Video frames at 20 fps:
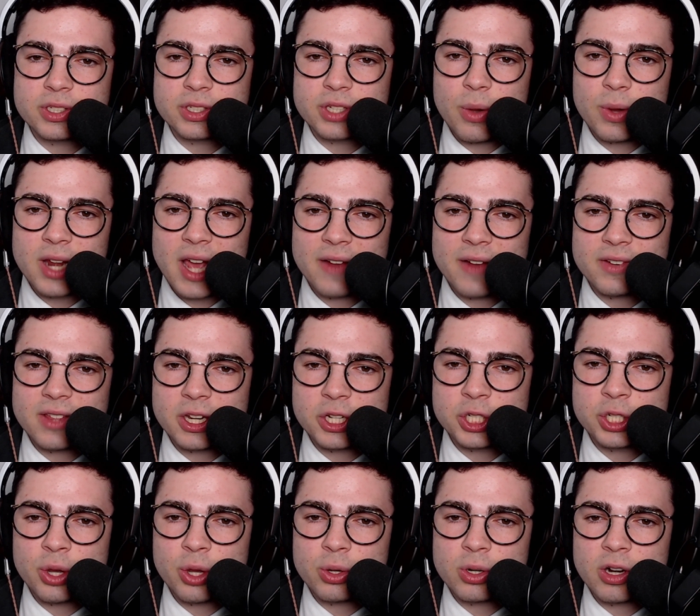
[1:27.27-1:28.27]
going after that
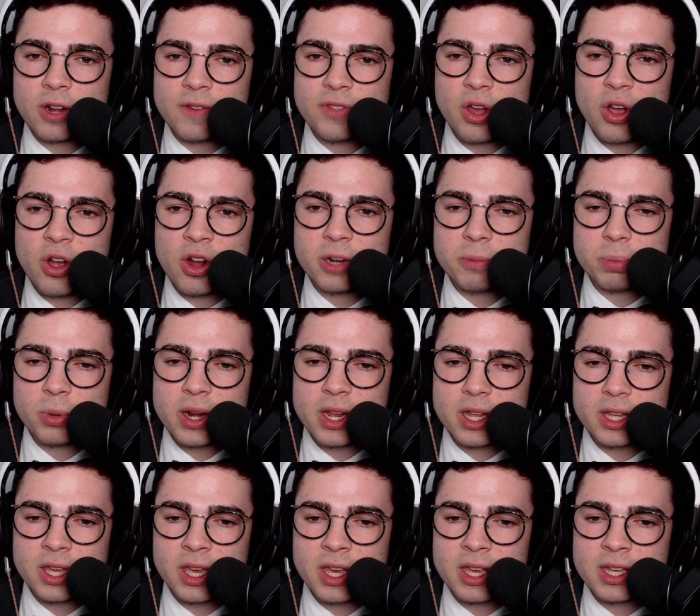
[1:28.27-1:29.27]
shoulder of the Heartbreak
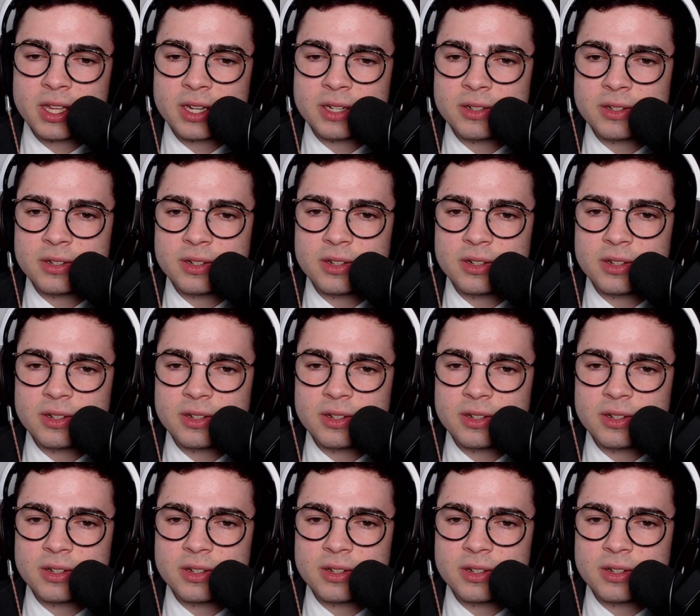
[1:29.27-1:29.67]
Kid.